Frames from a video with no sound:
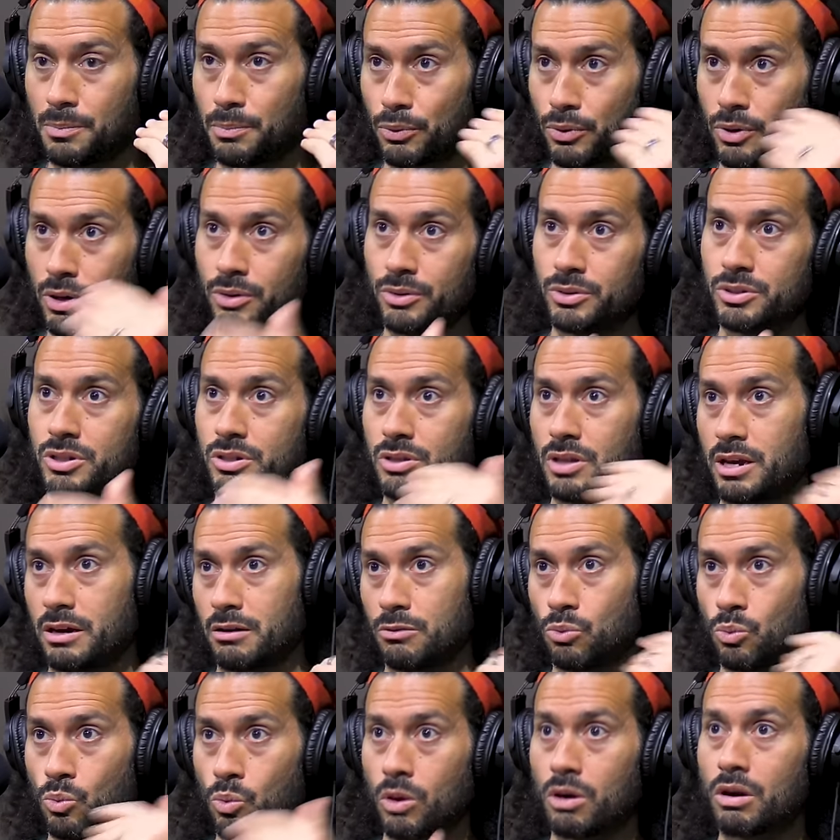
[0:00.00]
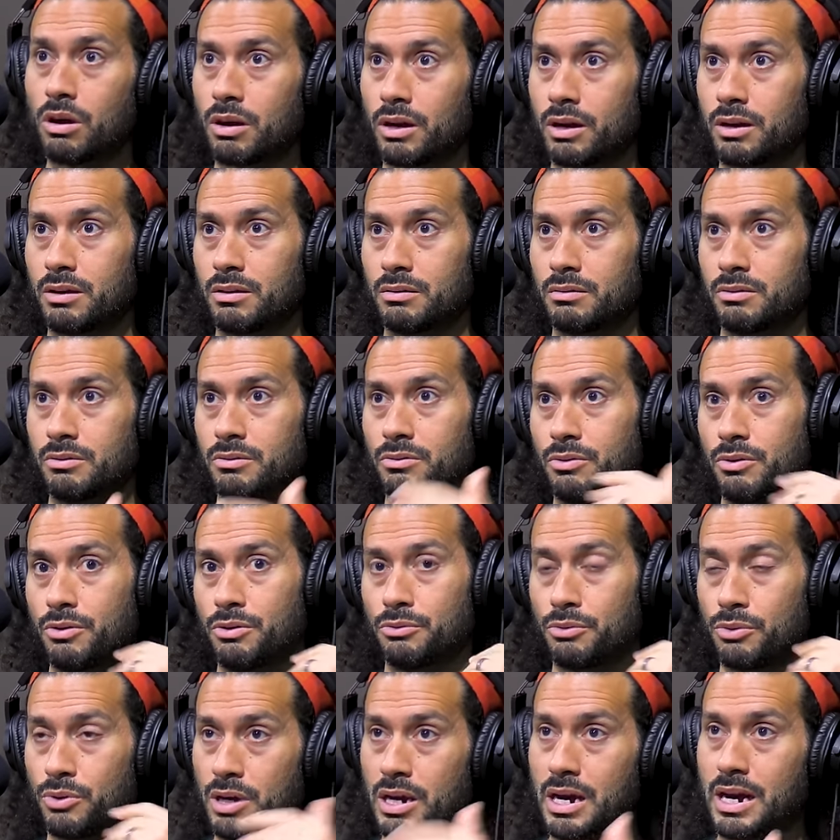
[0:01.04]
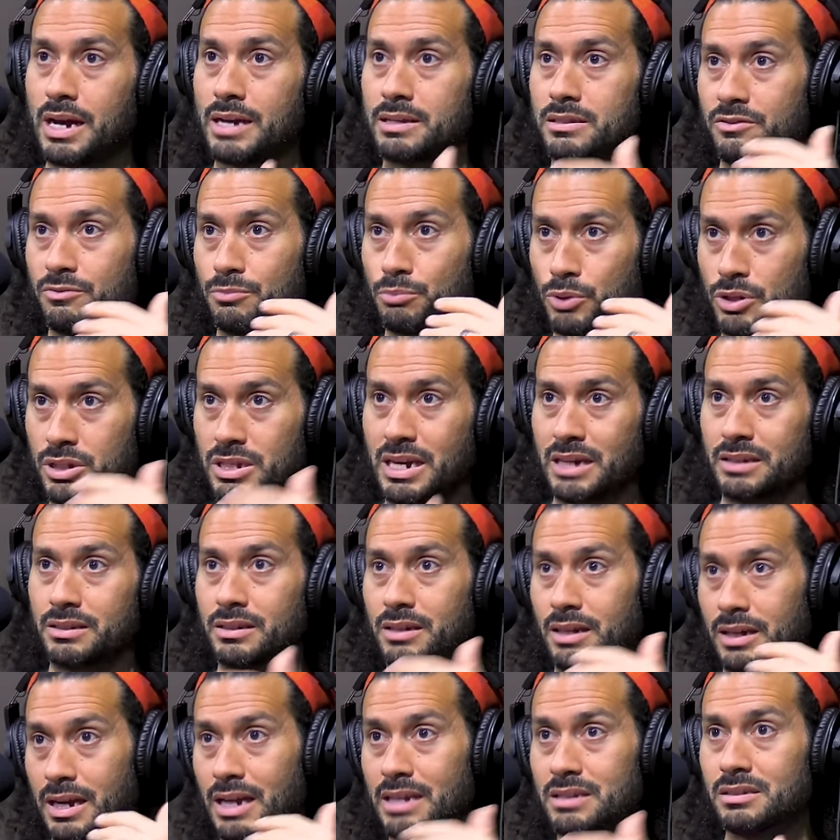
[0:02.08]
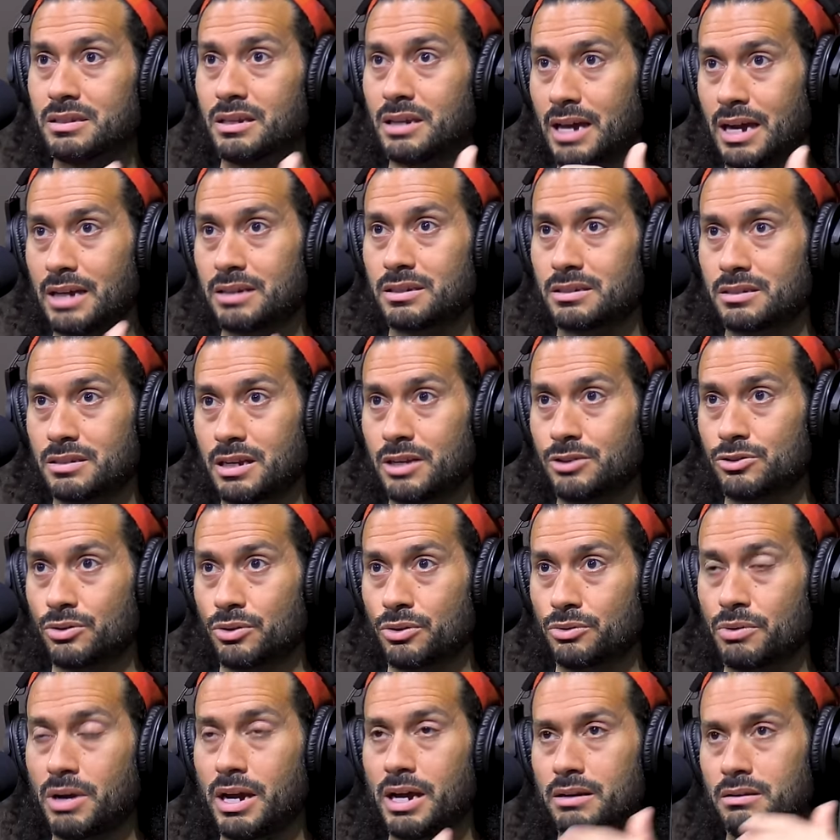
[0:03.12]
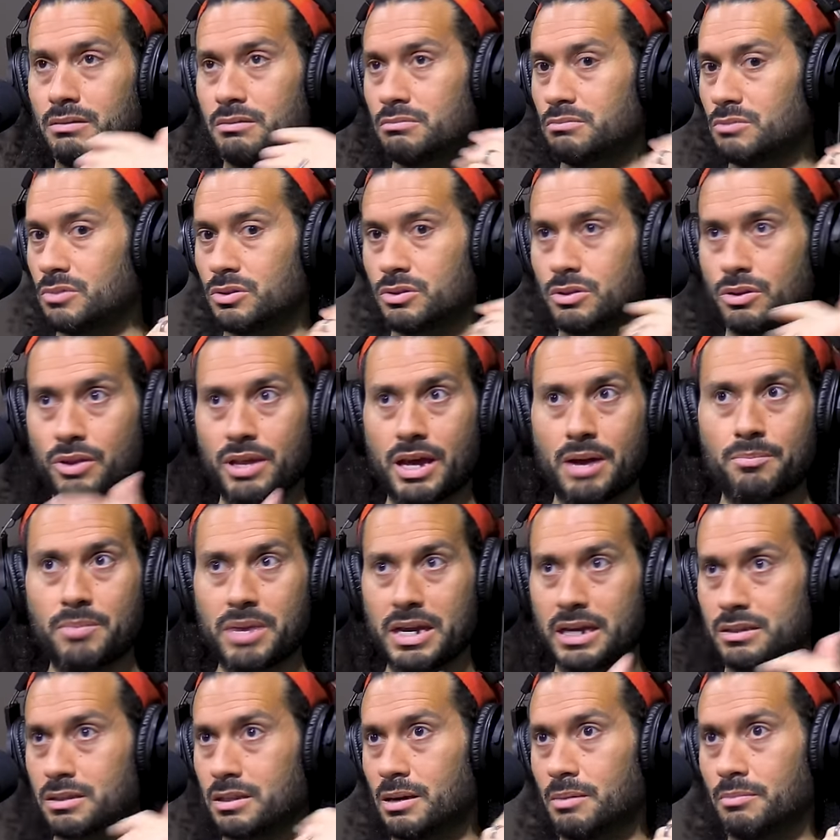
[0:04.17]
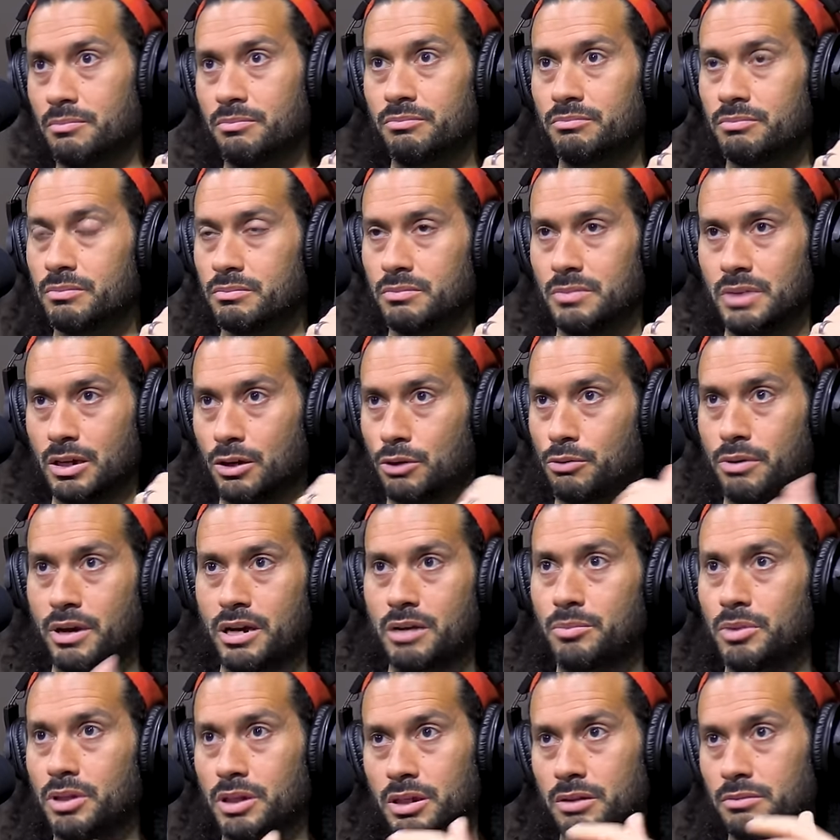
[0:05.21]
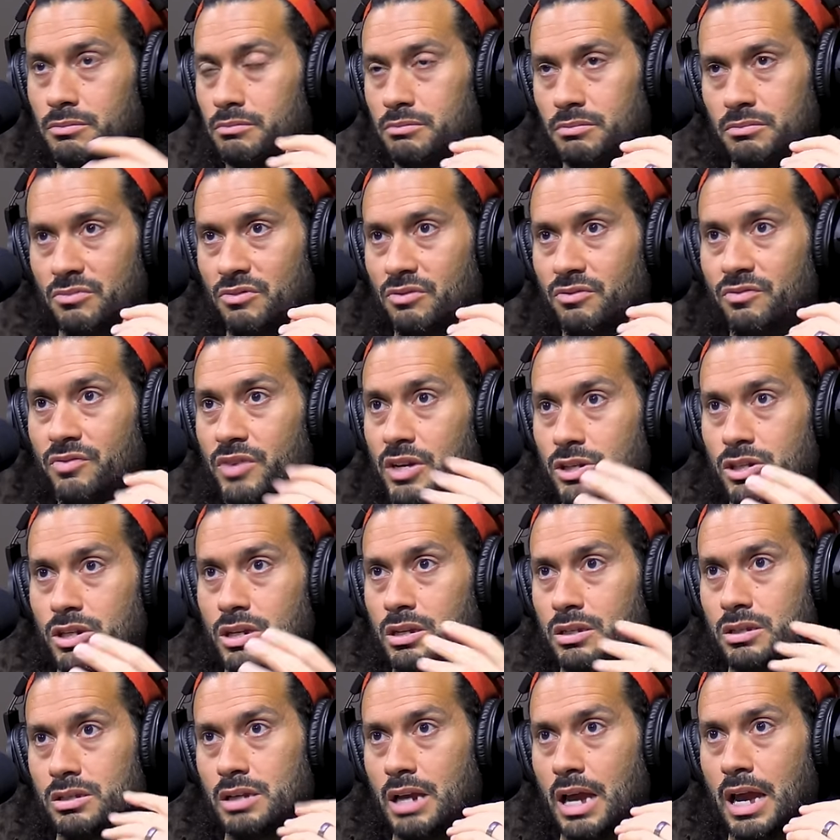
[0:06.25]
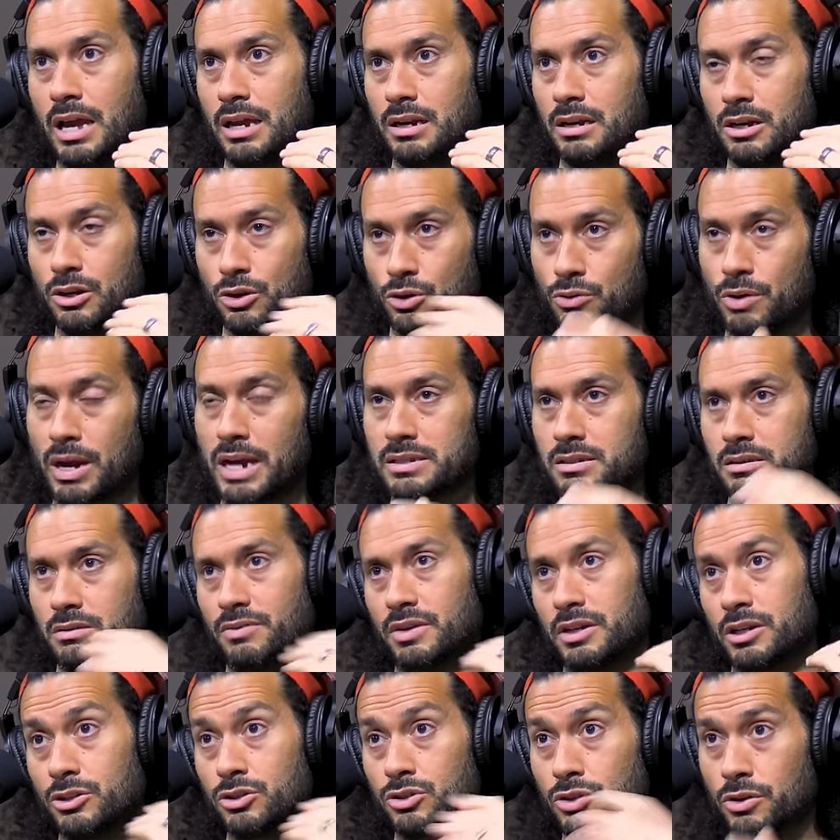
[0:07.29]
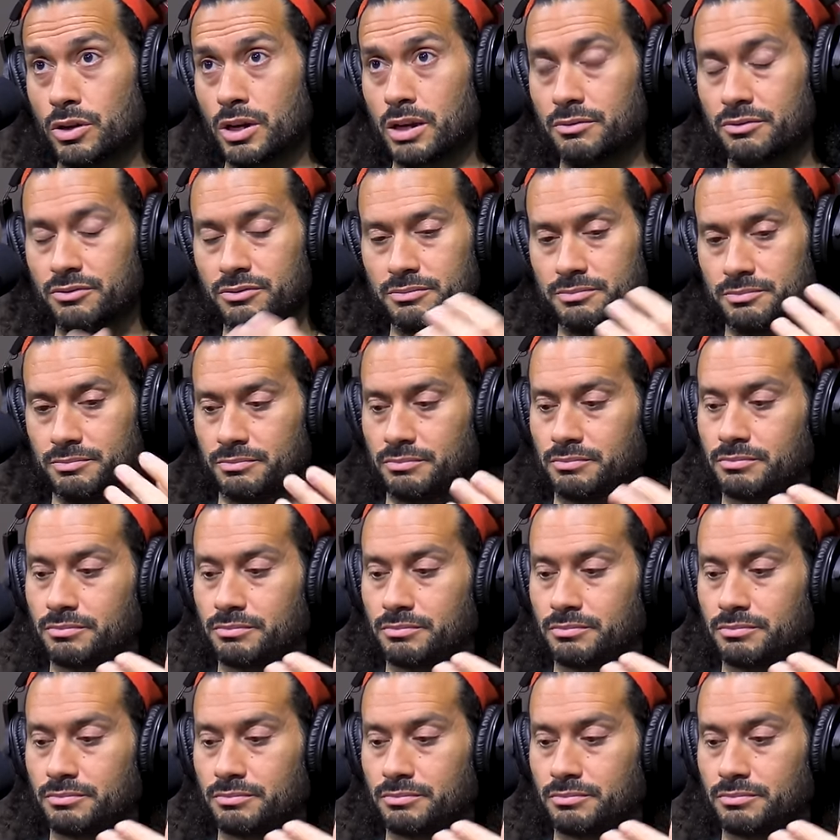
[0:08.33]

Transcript: approach their work through the eyes of protecting against an existential threat. So that makes them incredibly vicious and aggressive and assertive.